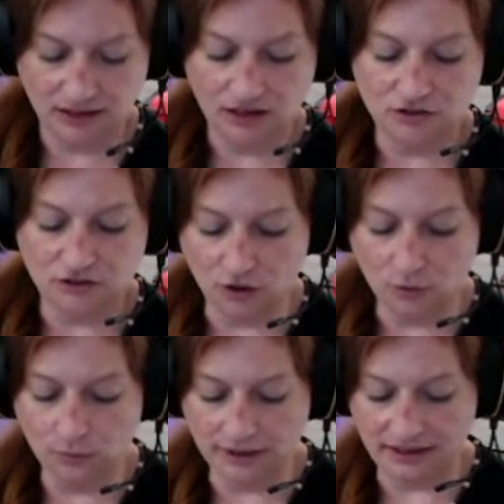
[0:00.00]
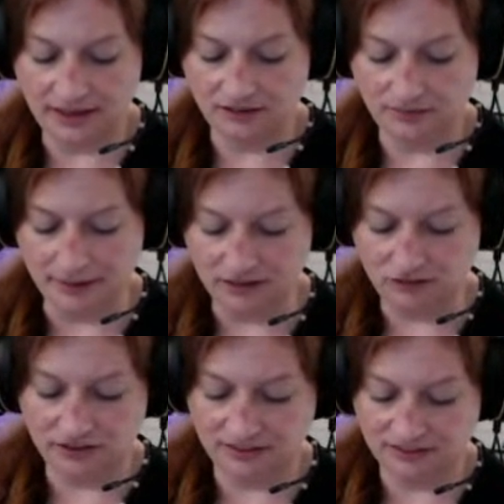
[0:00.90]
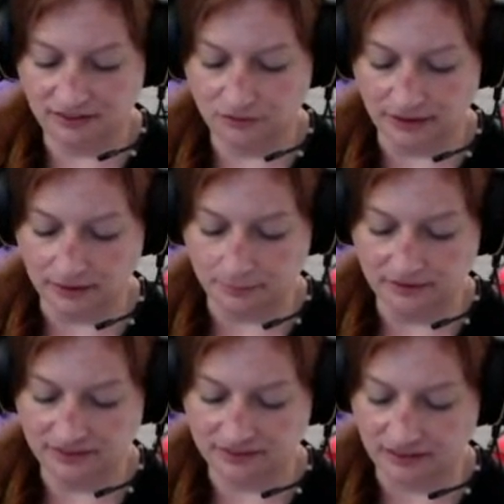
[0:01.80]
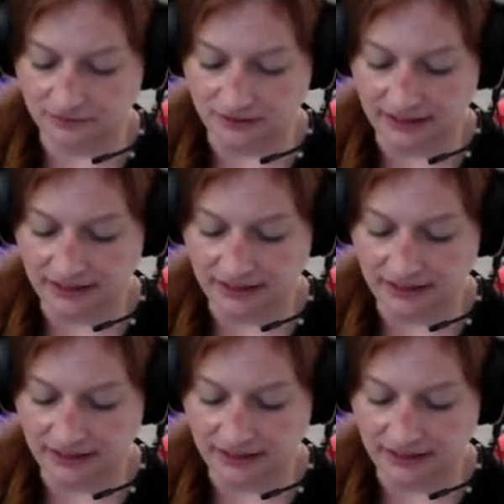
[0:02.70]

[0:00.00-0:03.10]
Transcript: no one has mentioned this incredible discovery